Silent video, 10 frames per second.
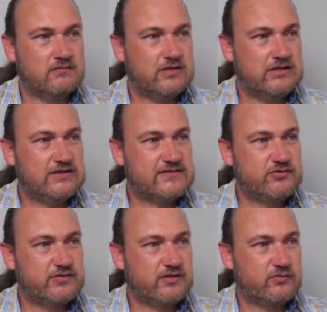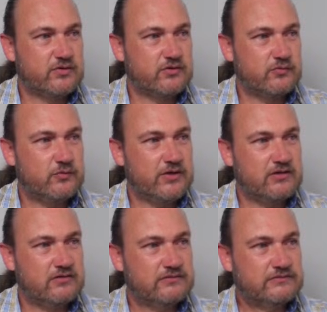Let's do another one
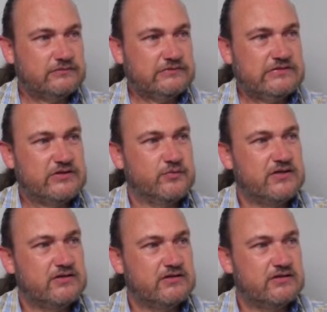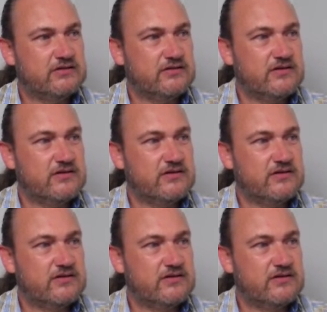quick. So we did